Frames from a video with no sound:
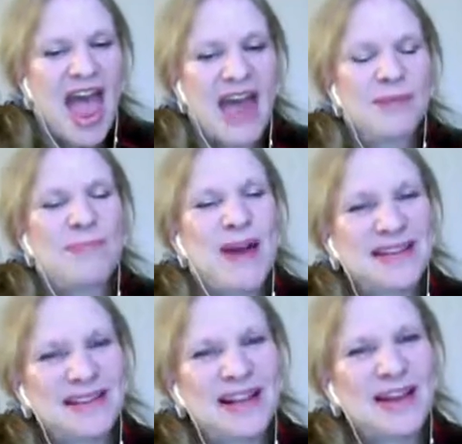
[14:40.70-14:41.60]
And
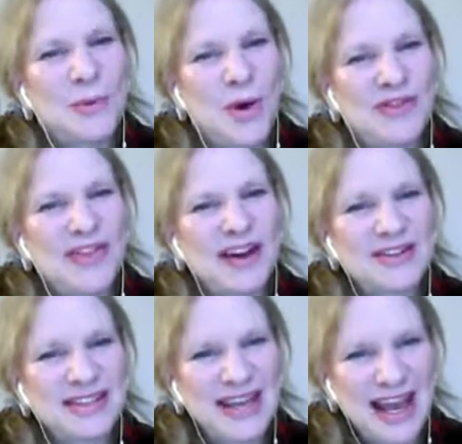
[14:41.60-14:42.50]
basically what
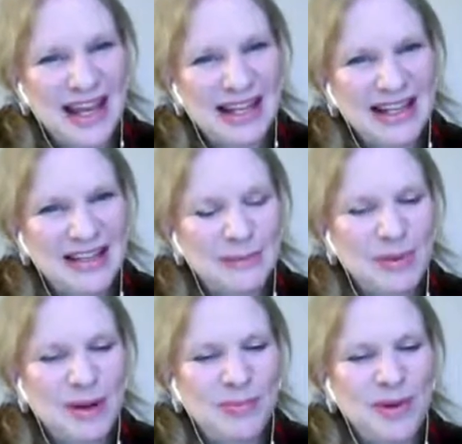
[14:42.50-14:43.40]
they're saying, these
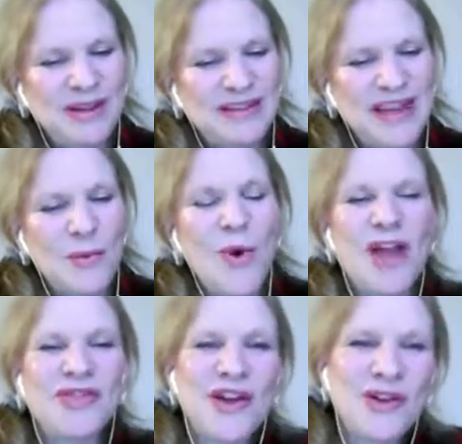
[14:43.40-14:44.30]
people, is they
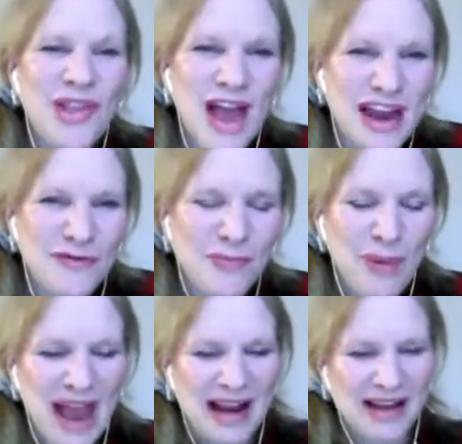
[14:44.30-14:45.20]
want their life
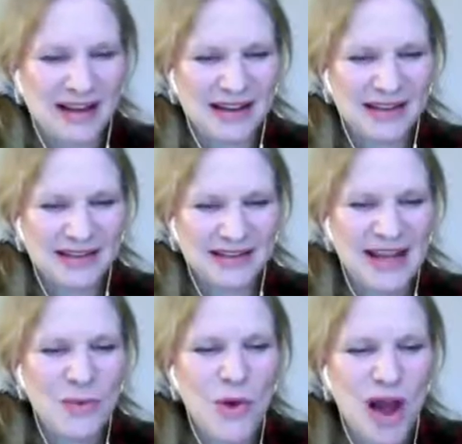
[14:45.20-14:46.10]
back.
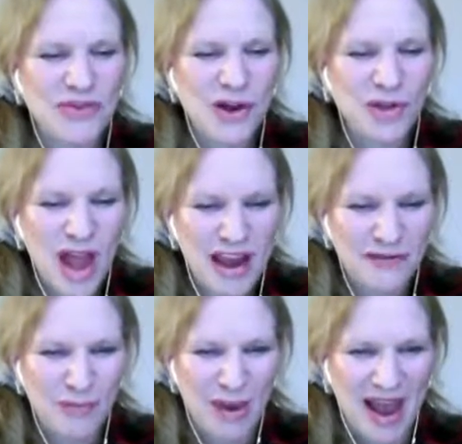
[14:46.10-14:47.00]
They want their
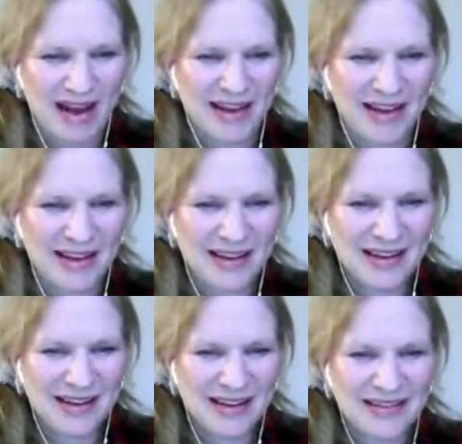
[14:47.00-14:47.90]
life back.
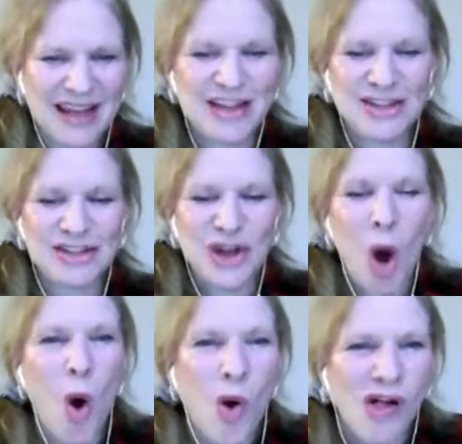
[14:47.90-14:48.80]
They
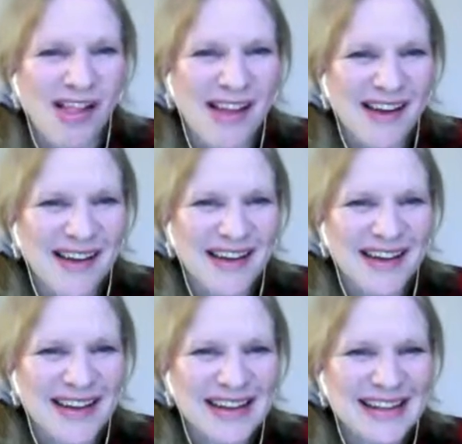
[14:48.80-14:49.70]
stole
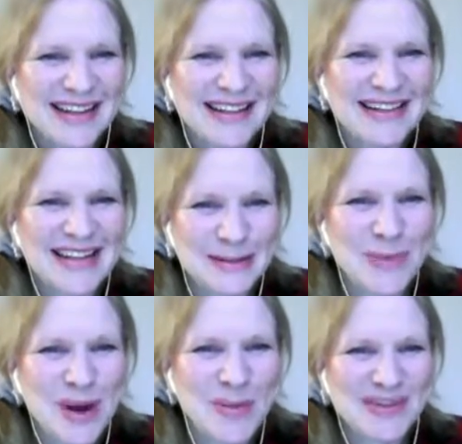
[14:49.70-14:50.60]
these
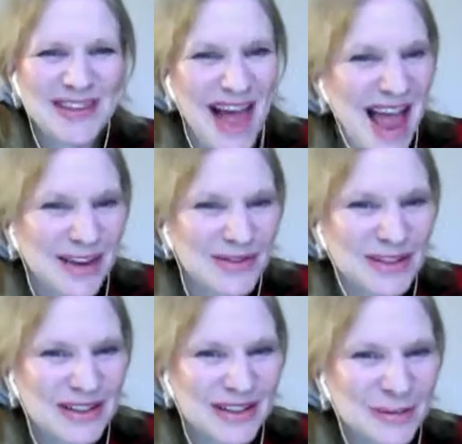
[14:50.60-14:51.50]
people's
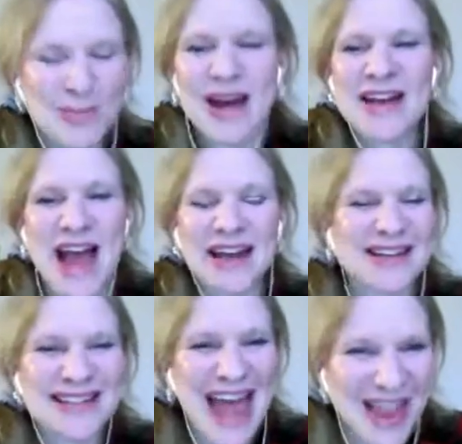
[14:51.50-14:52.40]
lives by
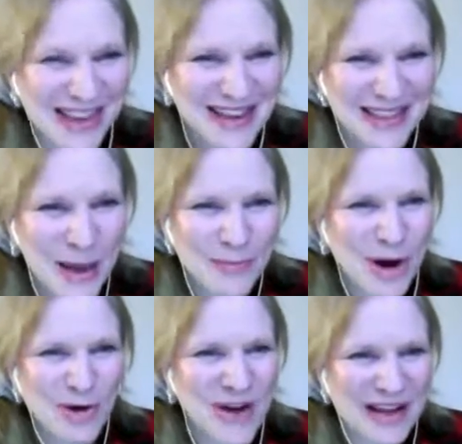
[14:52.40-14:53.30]
not telling them
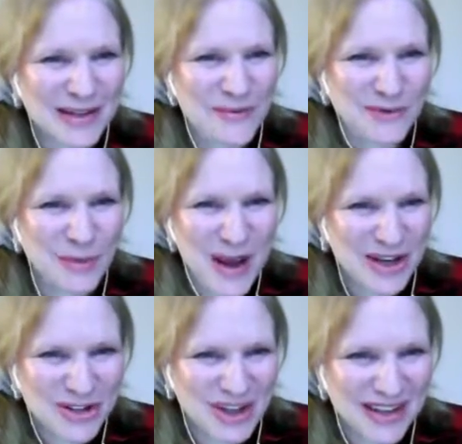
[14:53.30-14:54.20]
correct
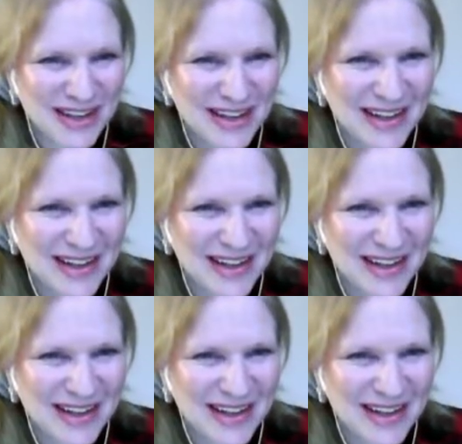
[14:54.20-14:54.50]
information.